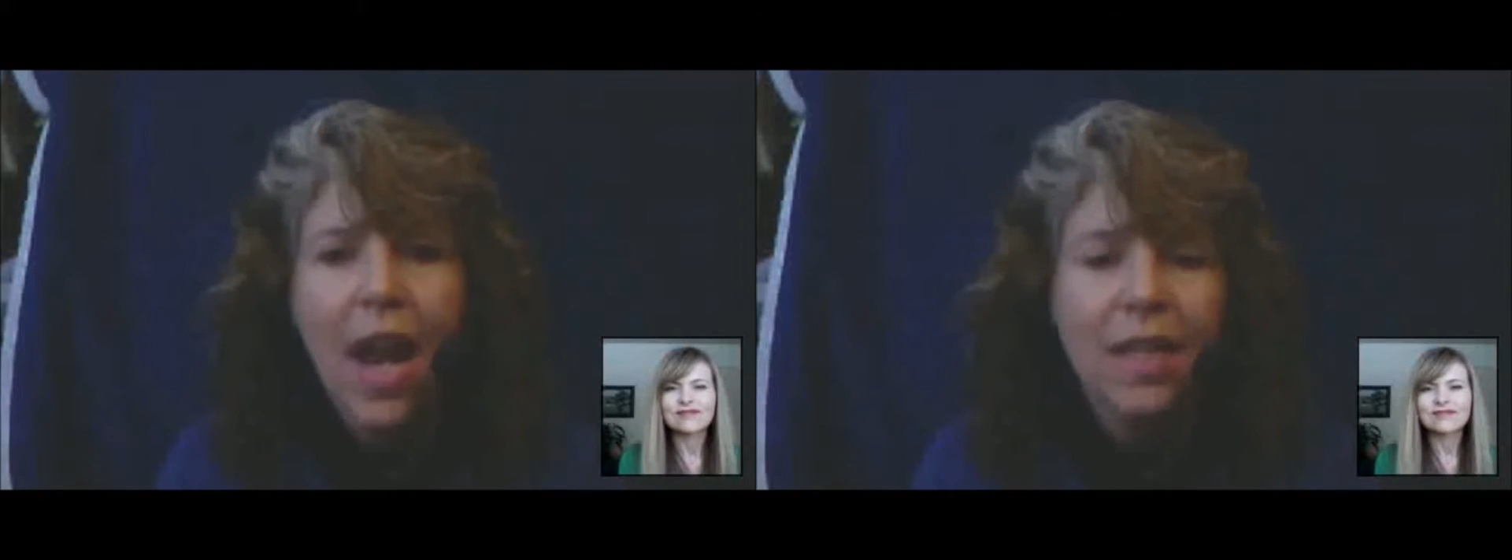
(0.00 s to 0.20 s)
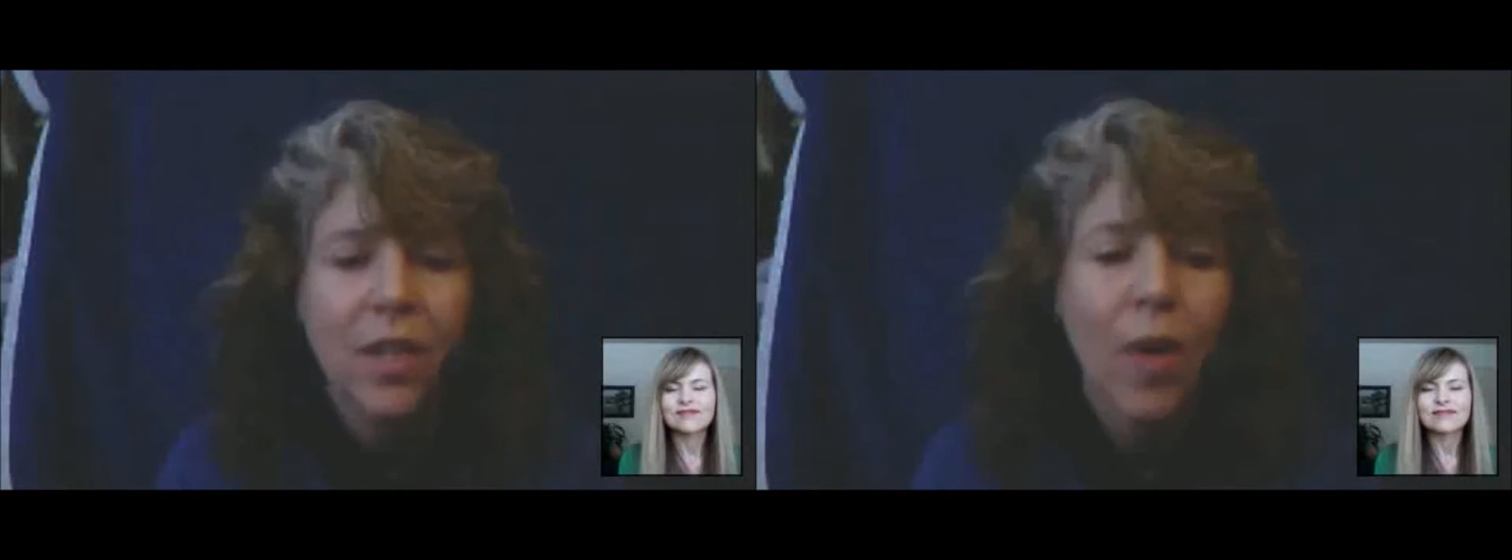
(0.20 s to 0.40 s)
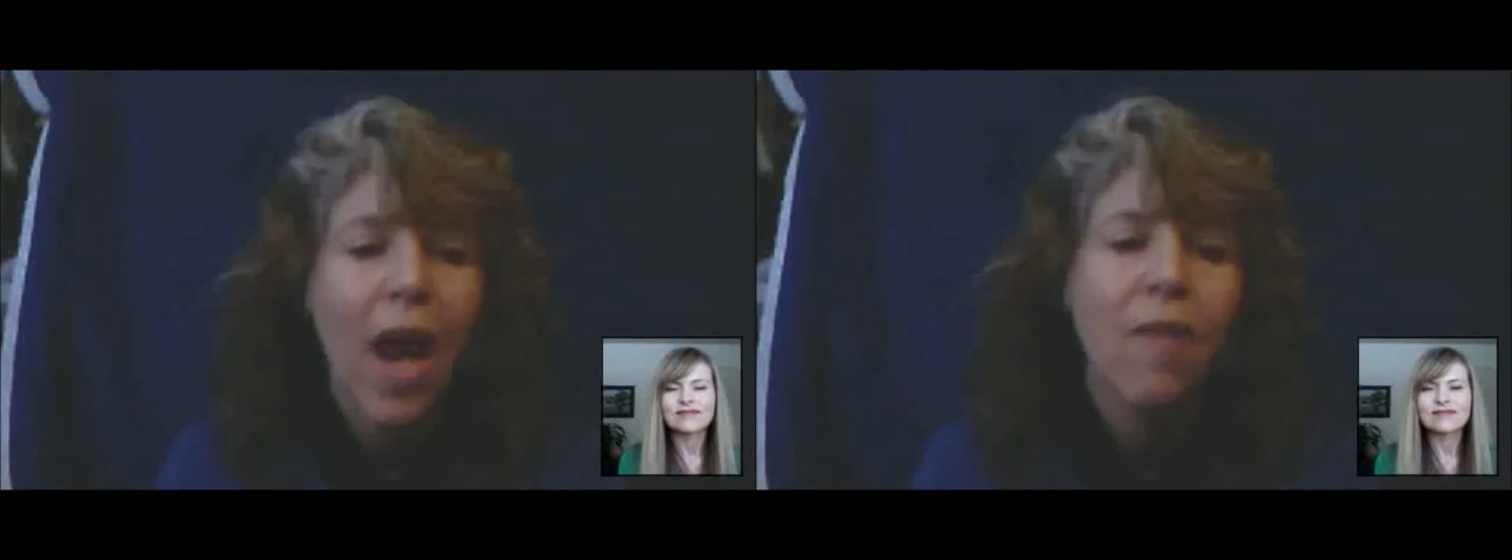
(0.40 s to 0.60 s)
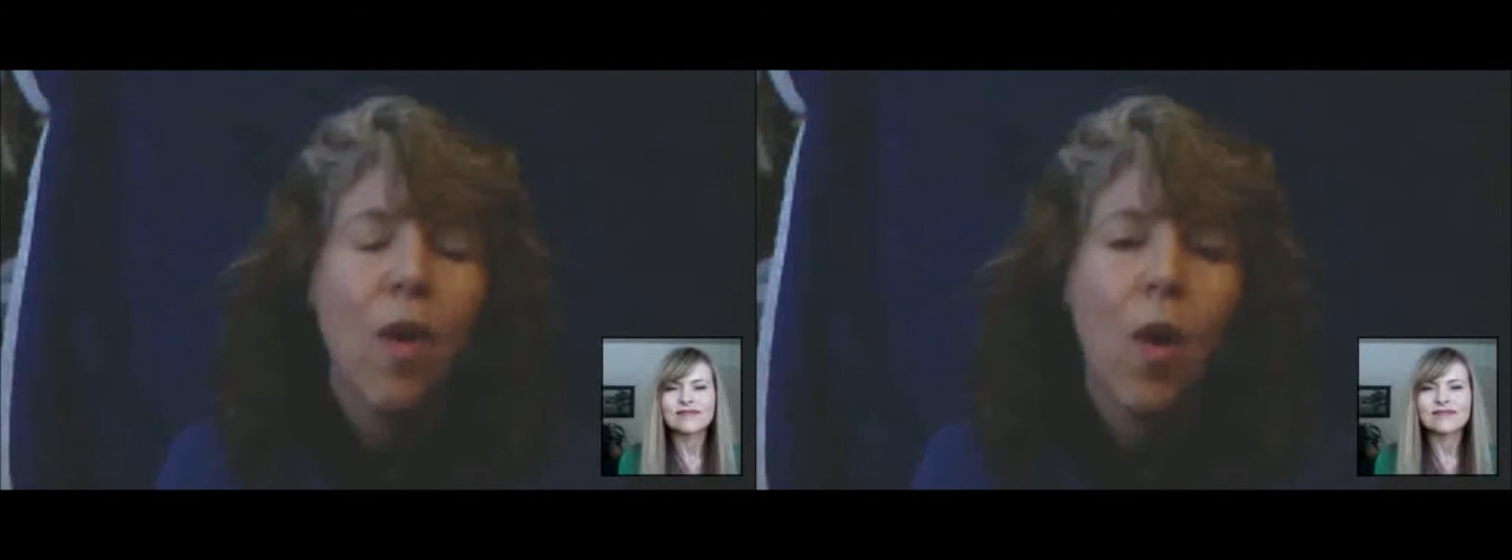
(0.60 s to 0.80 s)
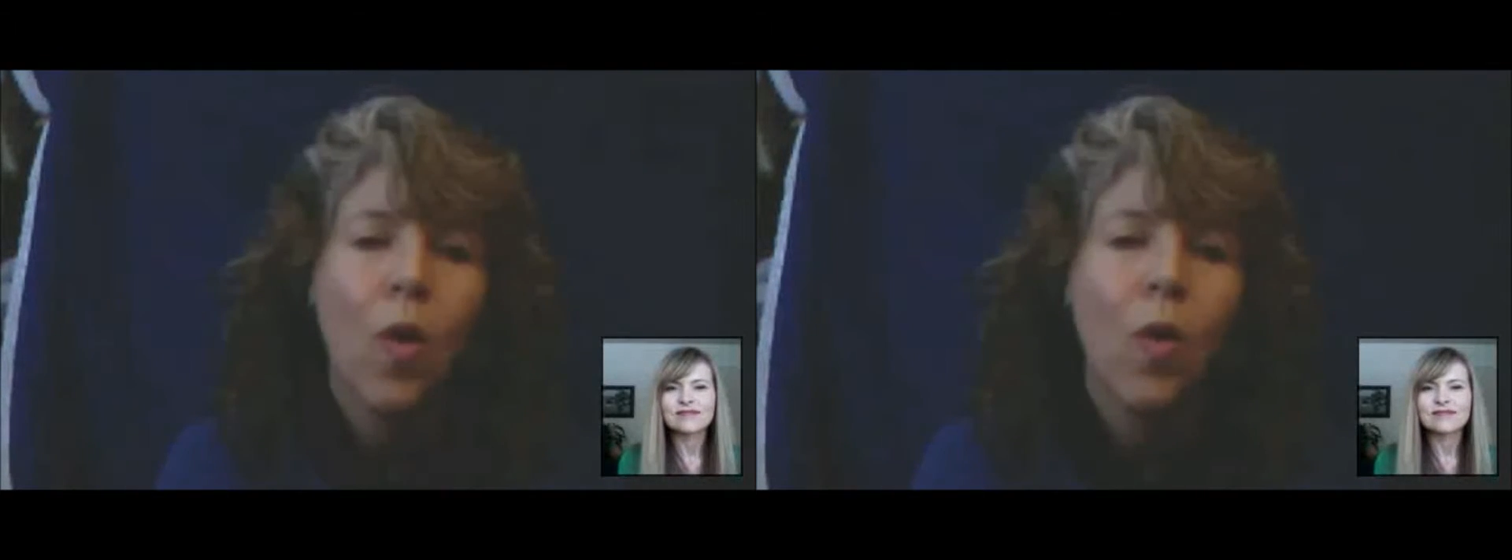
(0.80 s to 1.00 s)
And so I have
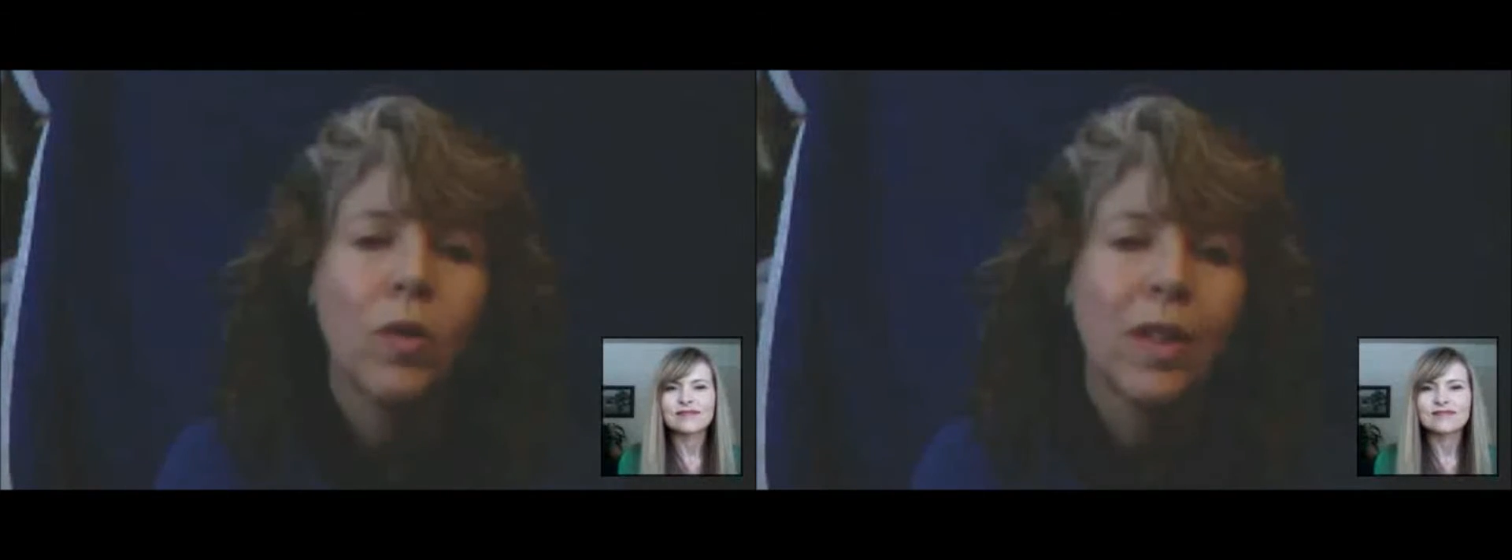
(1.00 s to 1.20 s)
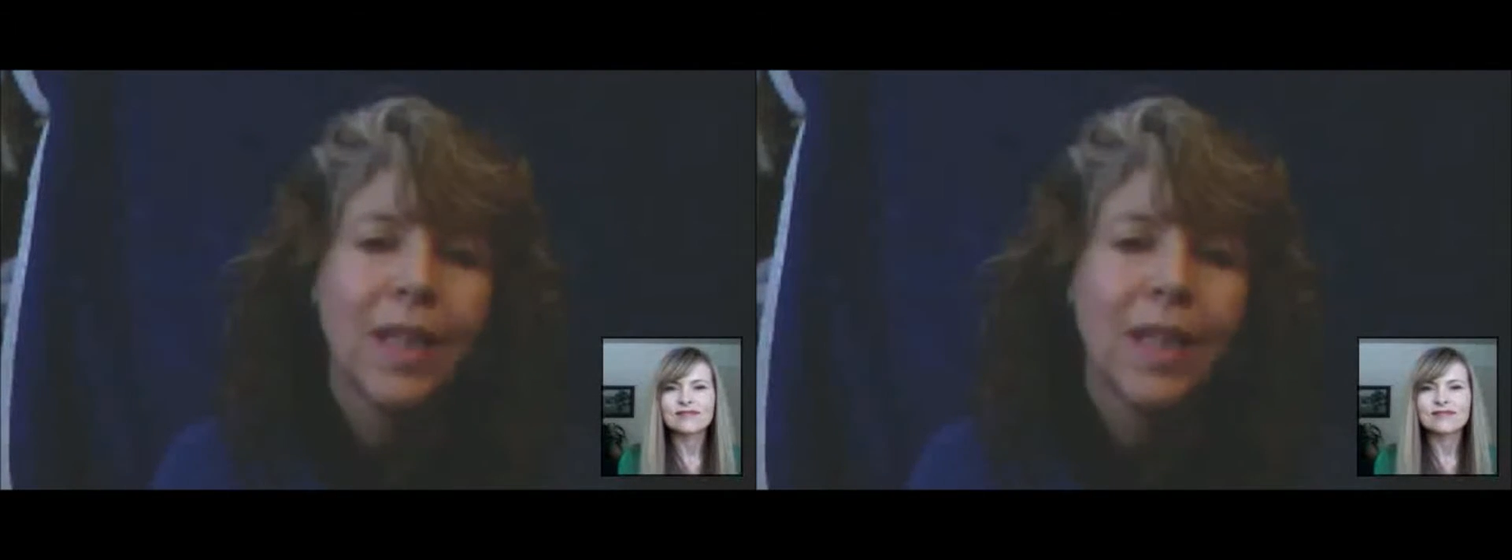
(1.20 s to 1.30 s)
a whole